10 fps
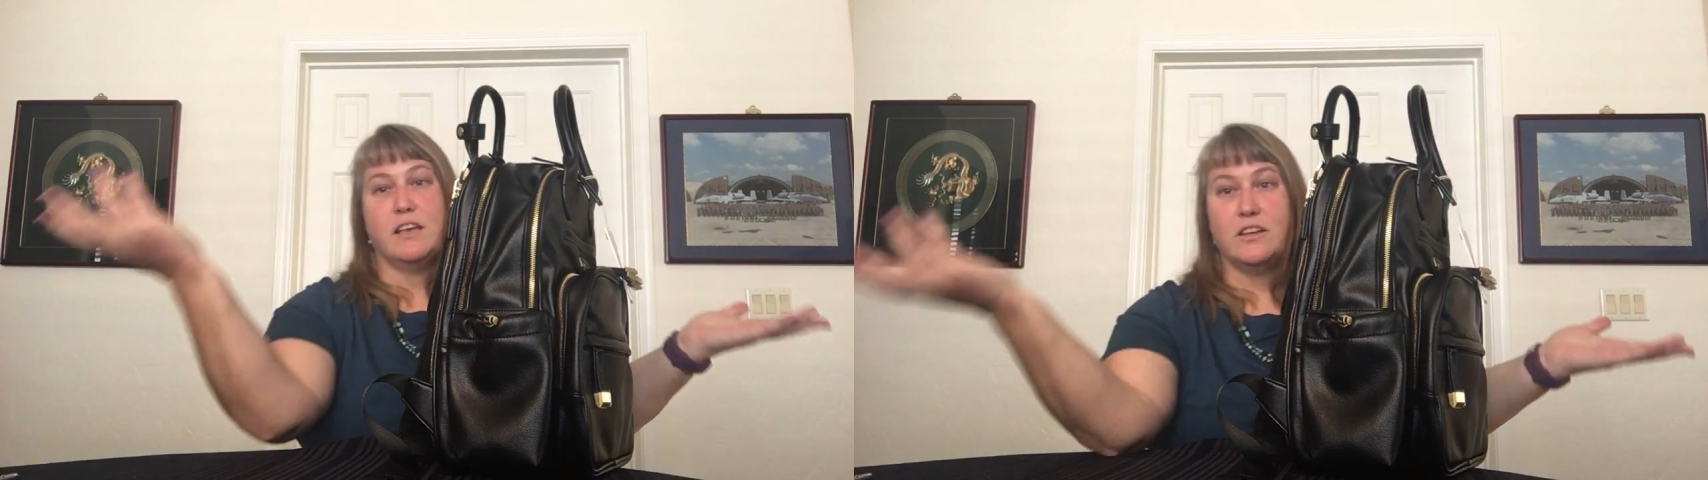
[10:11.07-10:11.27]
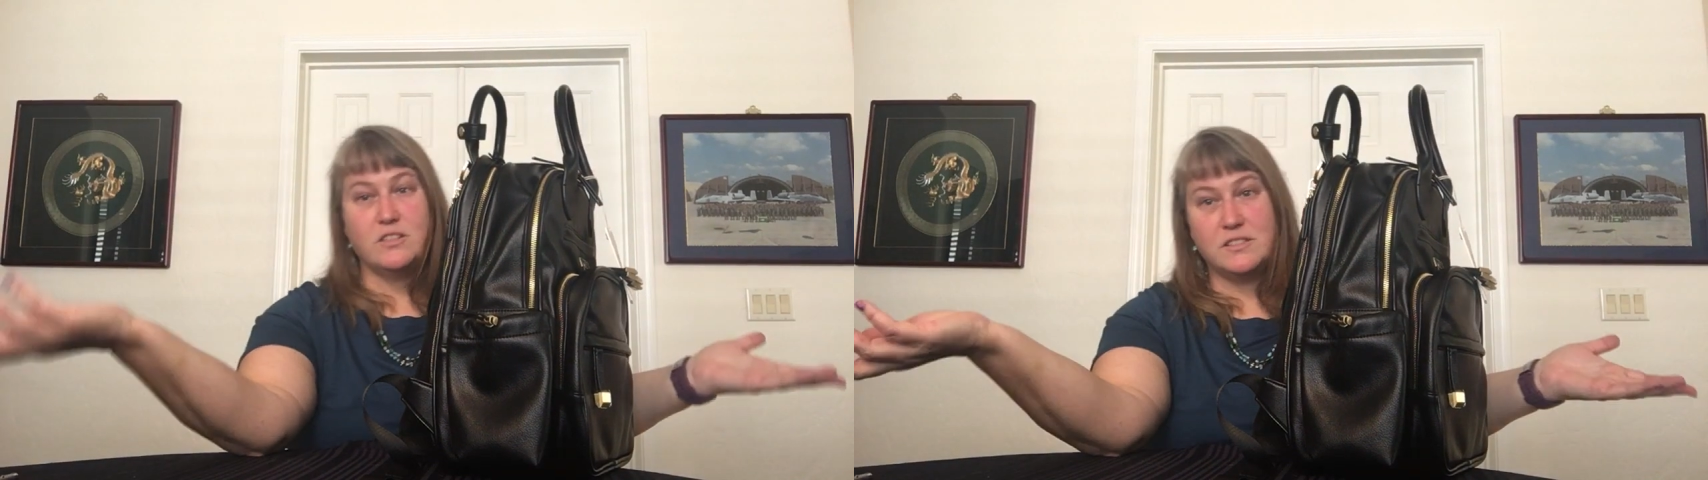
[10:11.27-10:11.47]
I
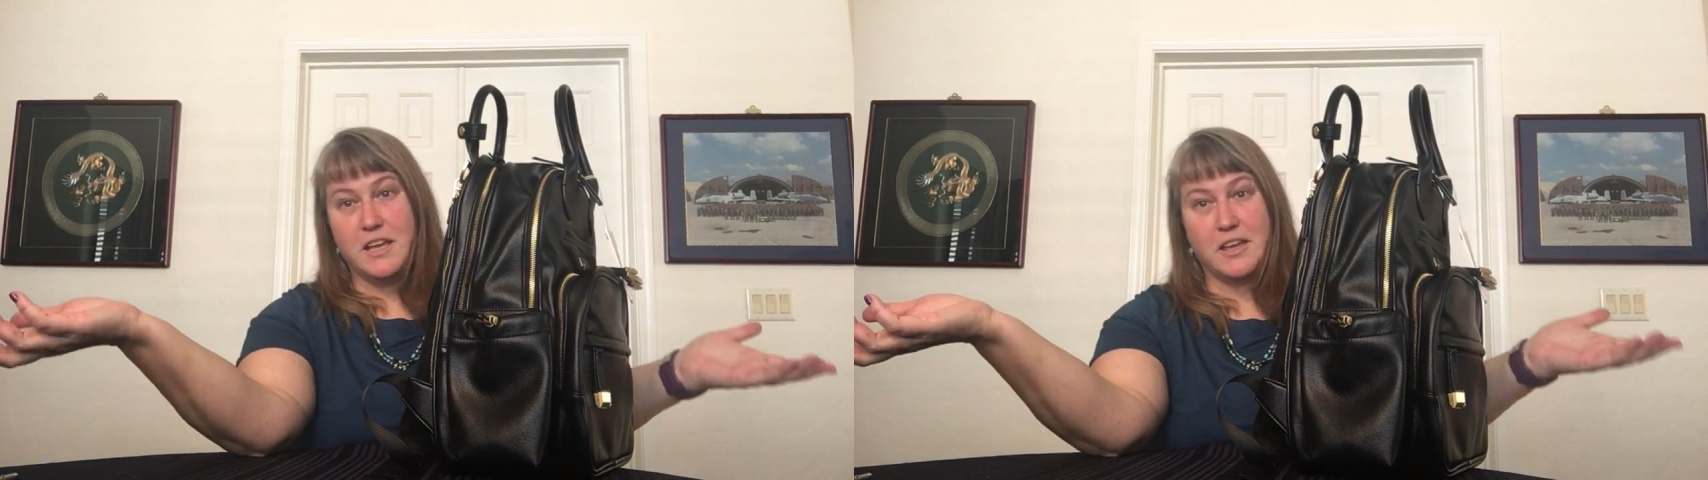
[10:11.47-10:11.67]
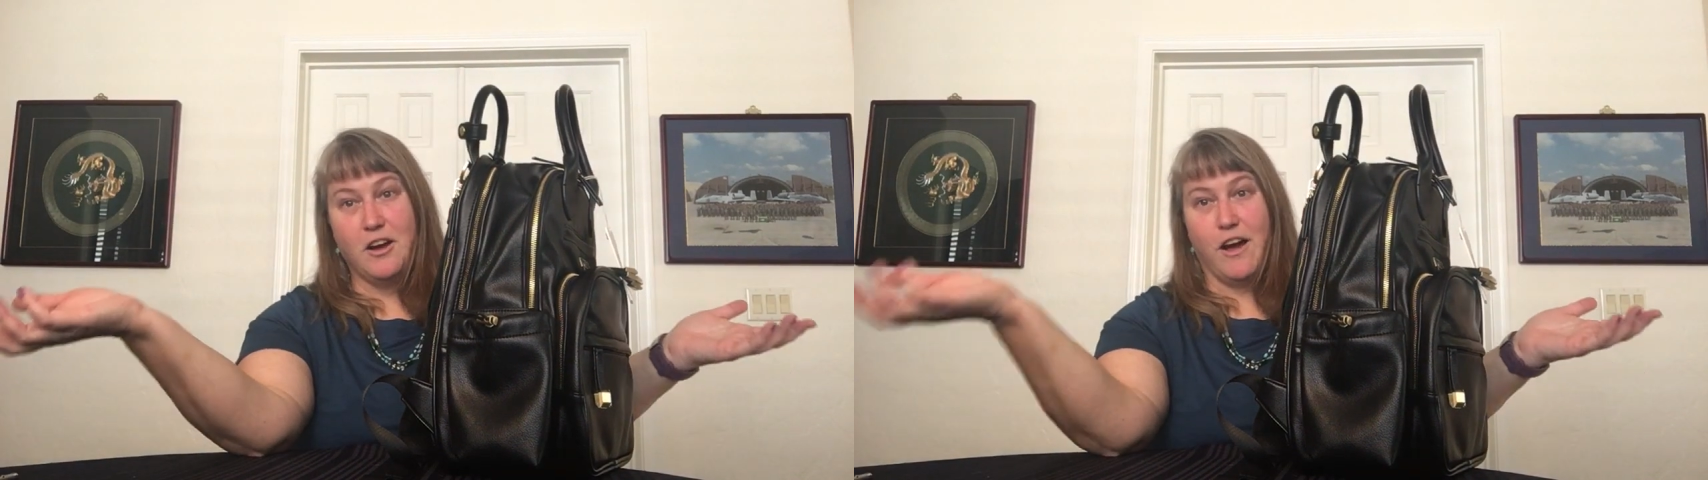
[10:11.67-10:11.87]
could just
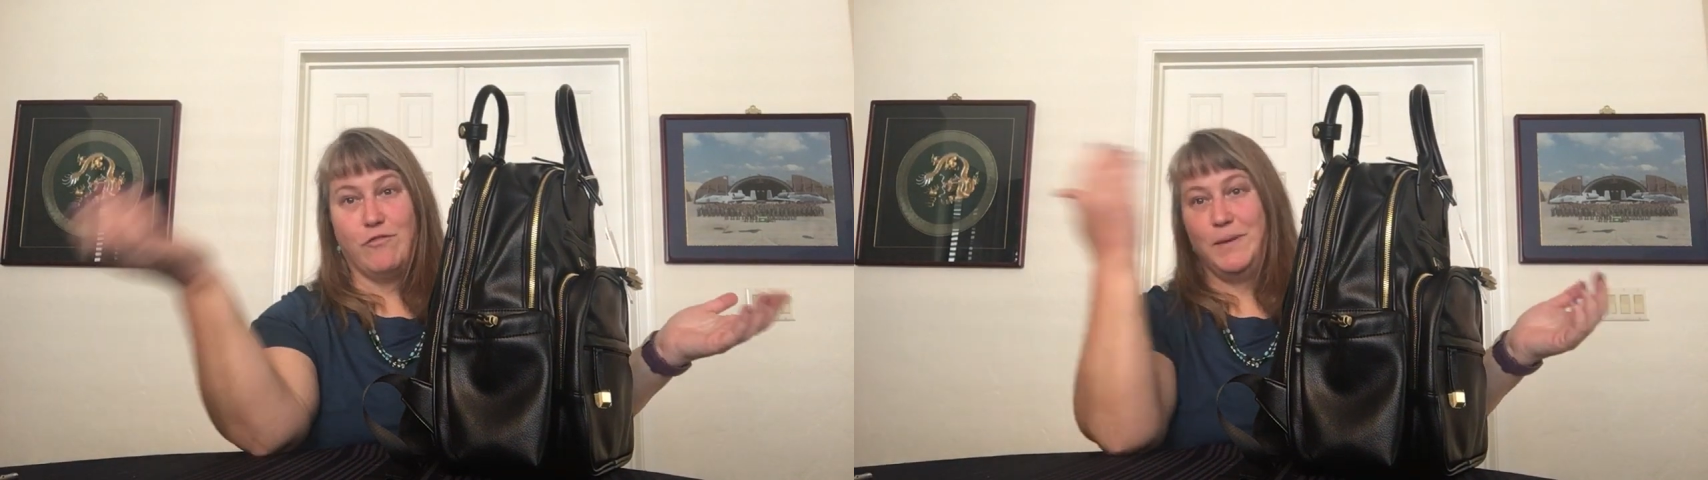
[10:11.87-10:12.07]
take it off